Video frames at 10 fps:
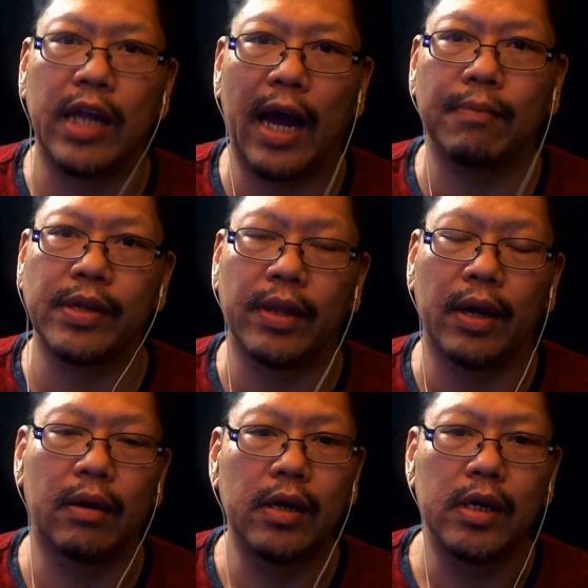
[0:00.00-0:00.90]
tabs in
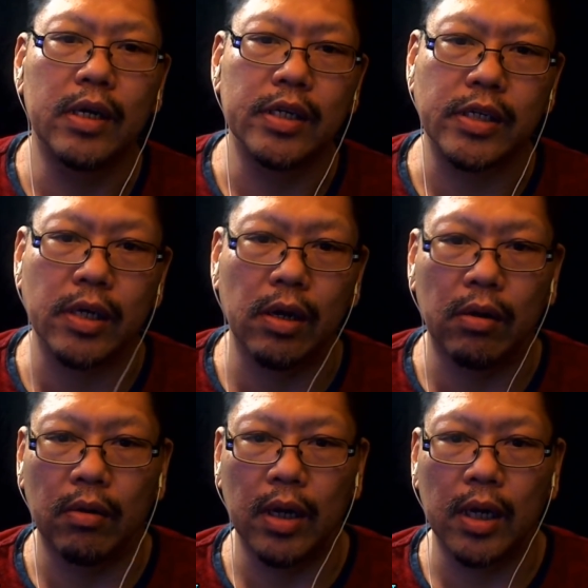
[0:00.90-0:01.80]
there,
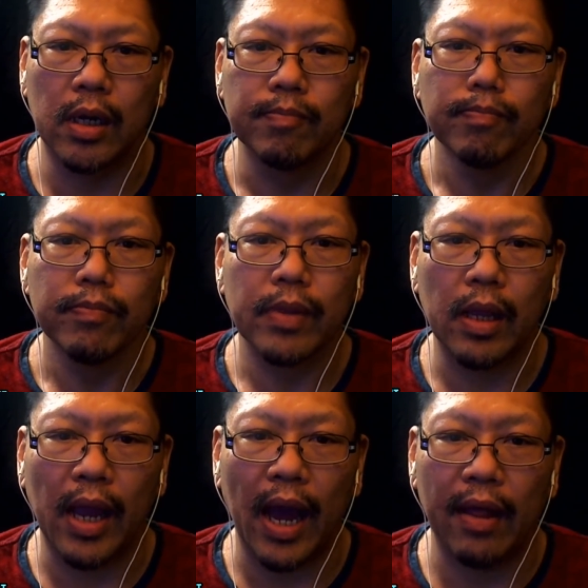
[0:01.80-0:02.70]
so
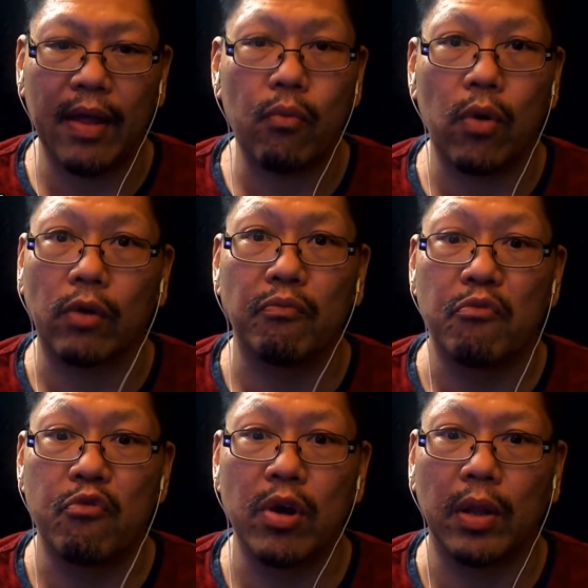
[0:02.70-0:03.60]
yeah, they worked
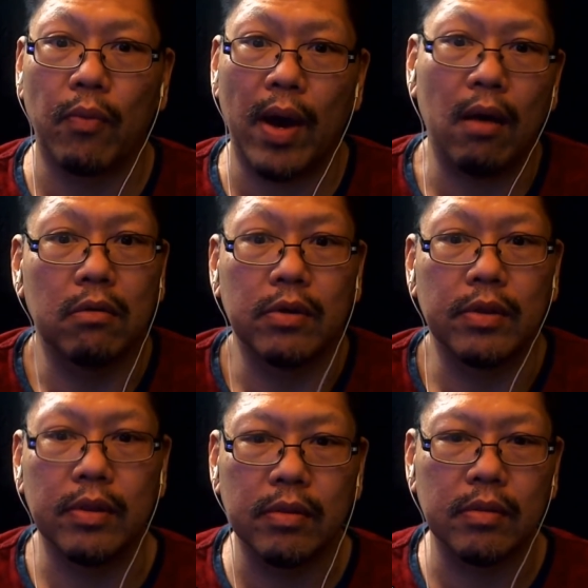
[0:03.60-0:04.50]
really well.
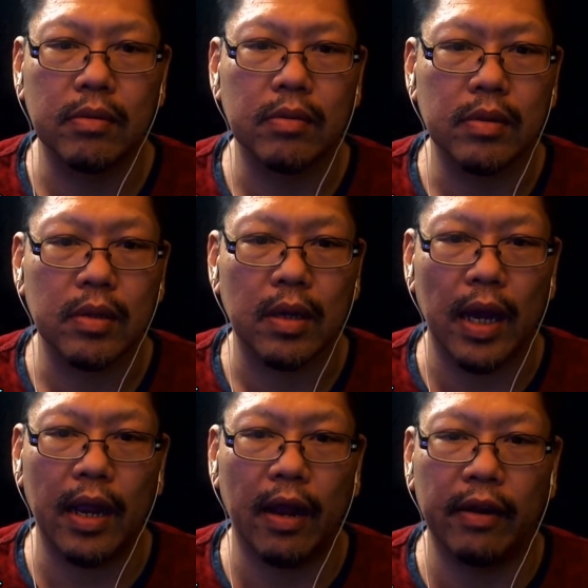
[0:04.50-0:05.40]

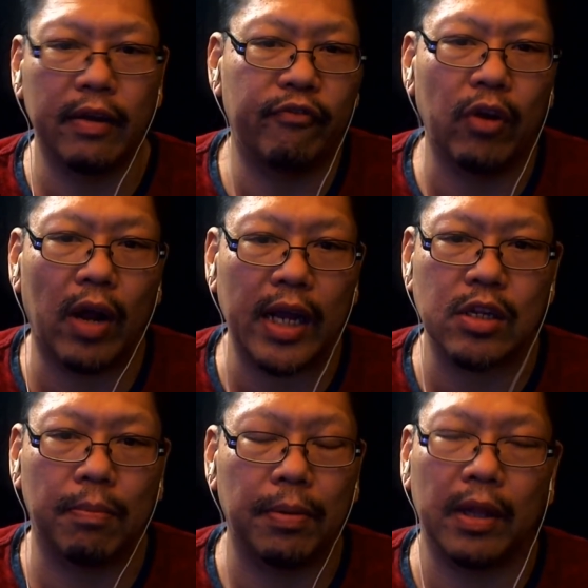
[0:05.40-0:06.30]
Okay, and if you guys
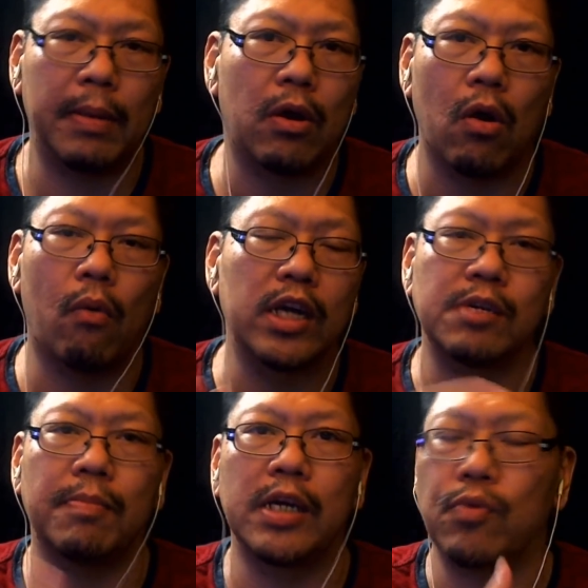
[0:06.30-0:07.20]
don't believe me, go
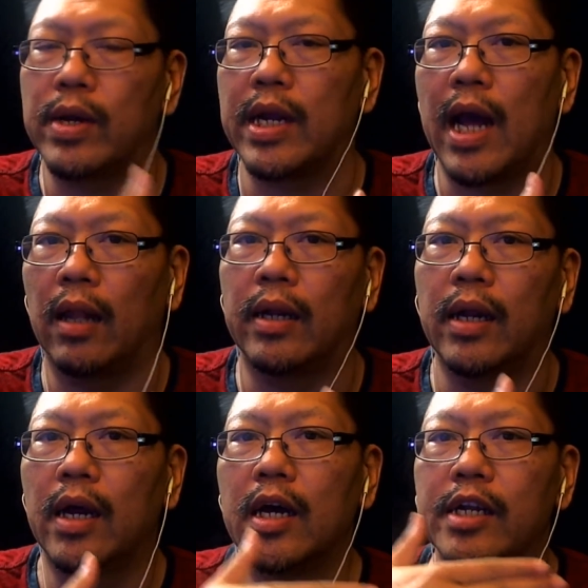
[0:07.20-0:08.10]
watch my 20-gallon
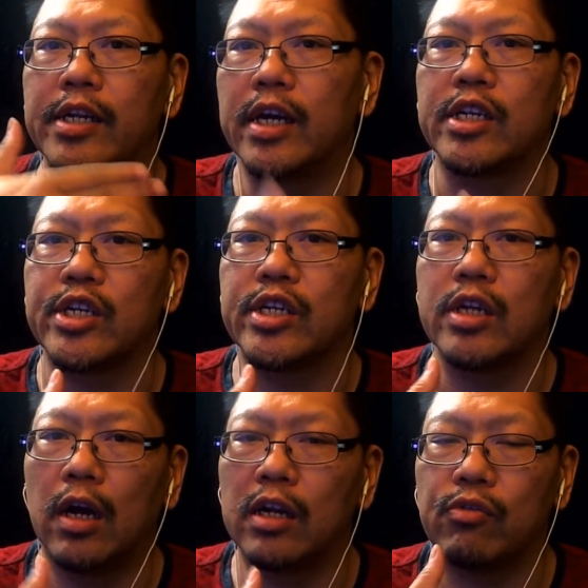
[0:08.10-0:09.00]

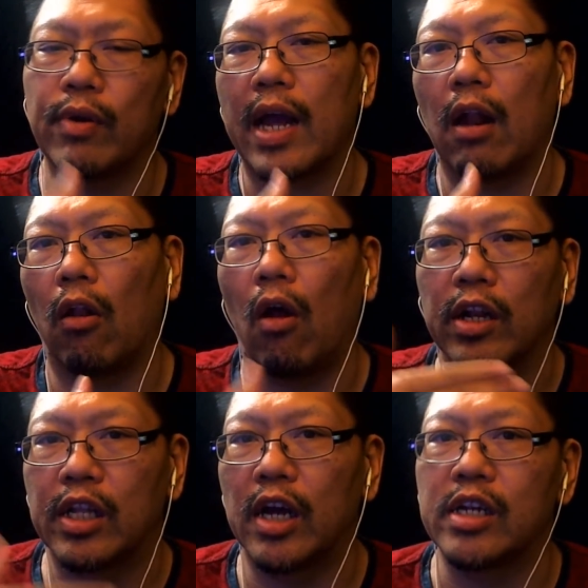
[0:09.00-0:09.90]

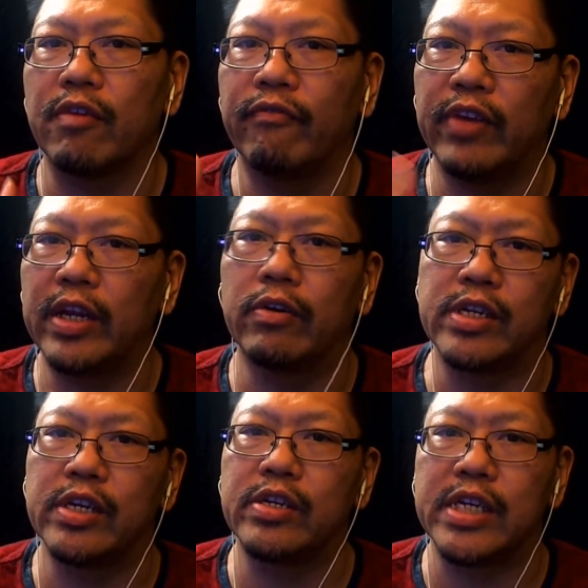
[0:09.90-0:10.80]
long Dutch
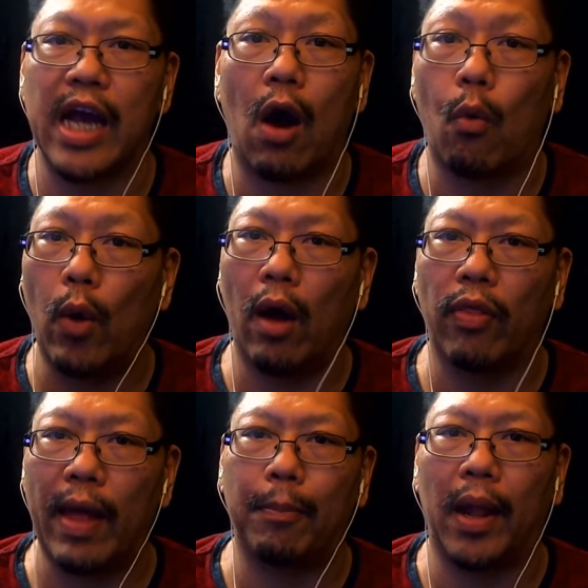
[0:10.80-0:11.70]
videos, and you see how well
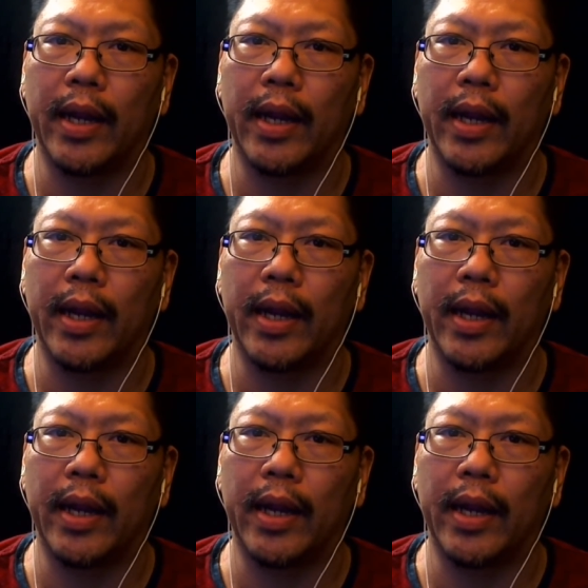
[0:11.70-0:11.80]
that